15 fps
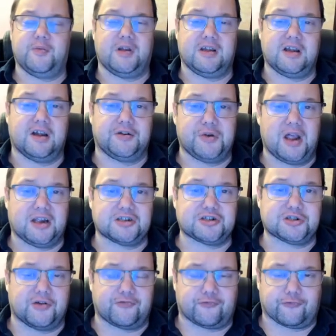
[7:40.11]
the
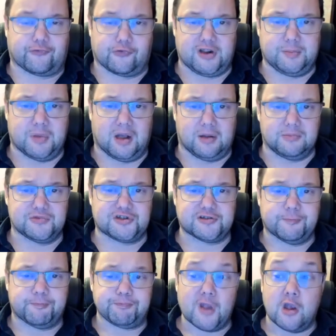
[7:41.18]
next three months.